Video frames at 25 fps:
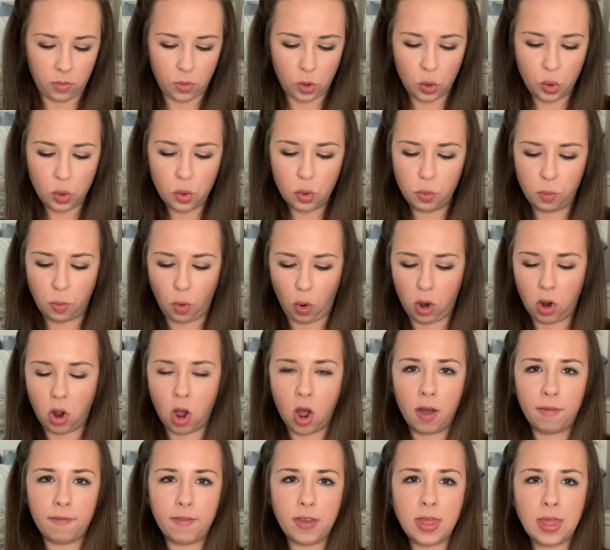Ooh, more
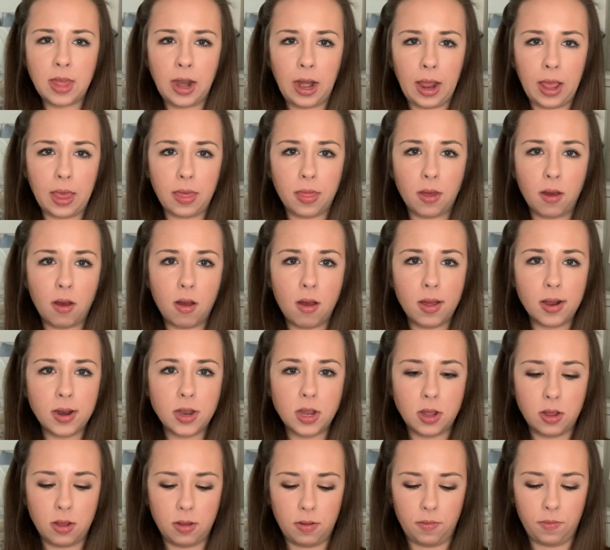coffee than I thought,
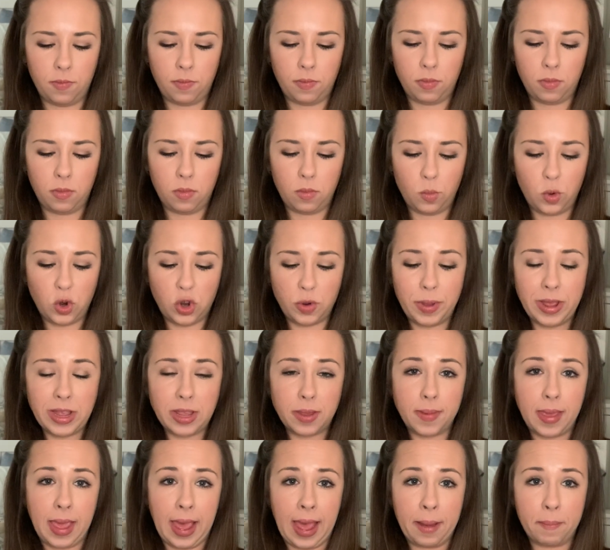which makes
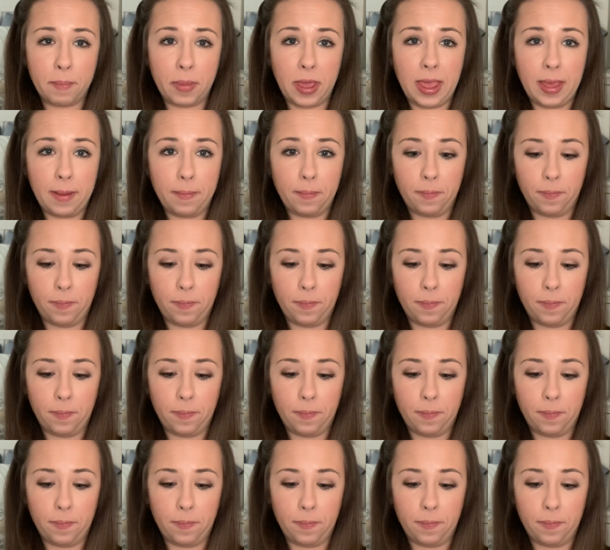me happy.